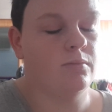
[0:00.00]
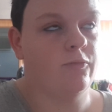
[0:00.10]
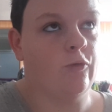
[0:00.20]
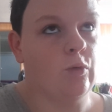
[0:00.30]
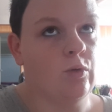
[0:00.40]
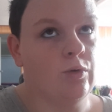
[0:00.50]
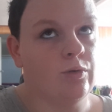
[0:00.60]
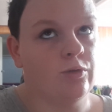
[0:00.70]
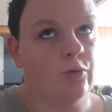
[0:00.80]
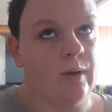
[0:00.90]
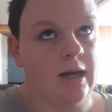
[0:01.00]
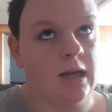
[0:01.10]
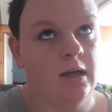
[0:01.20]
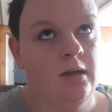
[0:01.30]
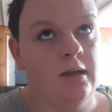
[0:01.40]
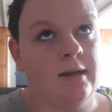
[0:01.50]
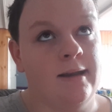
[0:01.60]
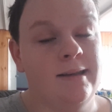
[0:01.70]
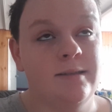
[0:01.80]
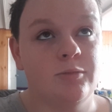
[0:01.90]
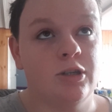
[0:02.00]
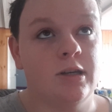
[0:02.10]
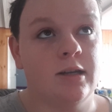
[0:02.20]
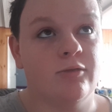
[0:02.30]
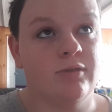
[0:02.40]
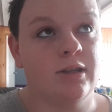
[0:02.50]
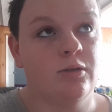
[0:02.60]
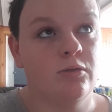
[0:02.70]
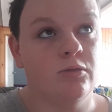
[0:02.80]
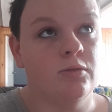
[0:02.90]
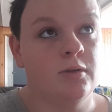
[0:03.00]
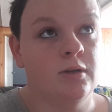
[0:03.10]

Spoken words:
for the wedding and it ends up turning out really cool.